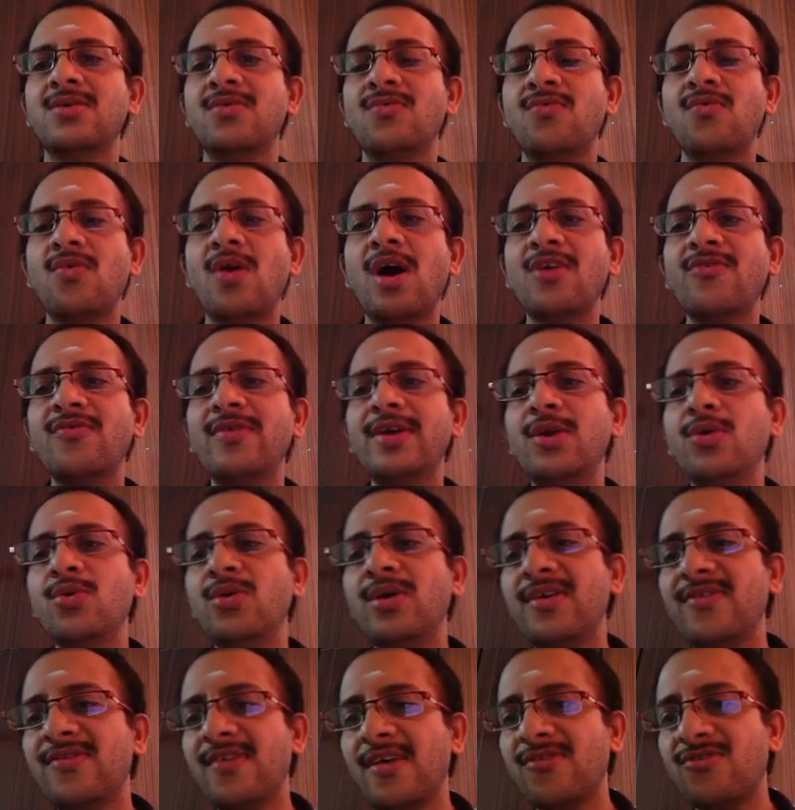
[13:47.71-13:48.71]
what we do
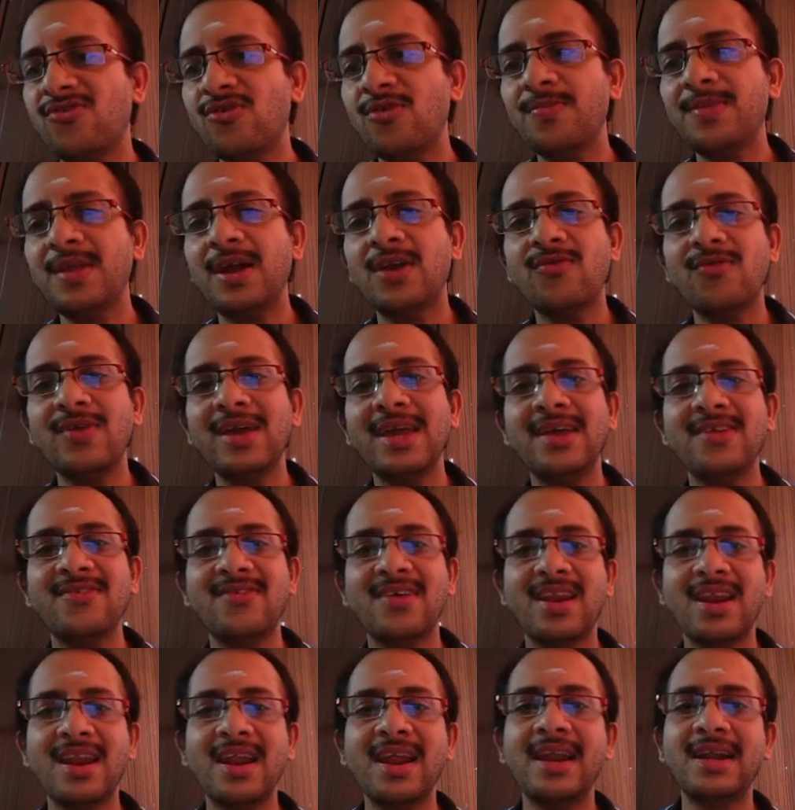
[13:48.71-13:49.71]
is assume that we
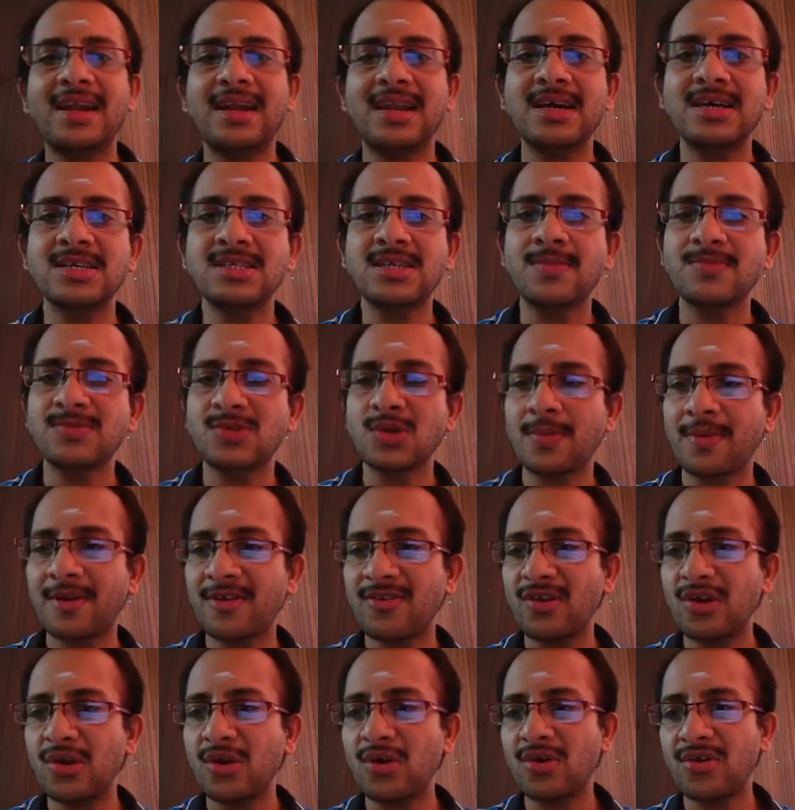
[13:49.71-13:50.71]
generate some super
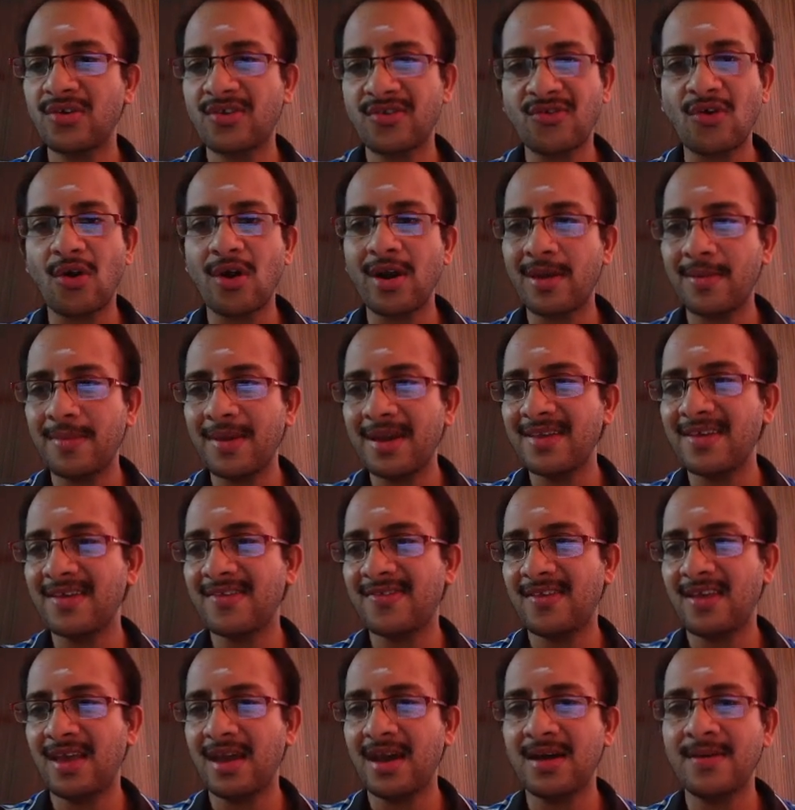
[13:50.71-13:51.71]
resolved images
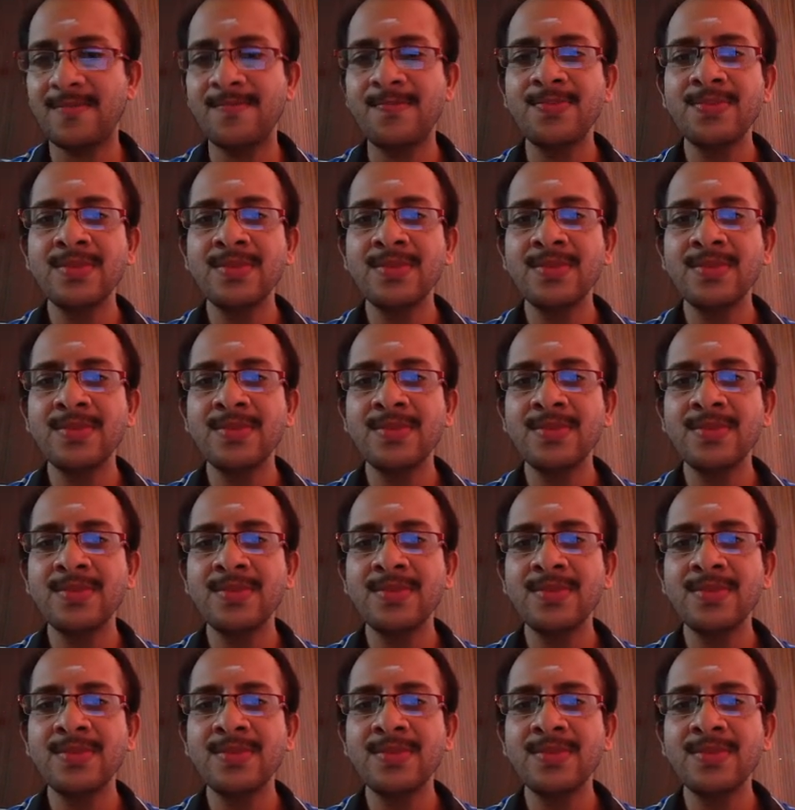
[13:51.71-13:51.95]
here,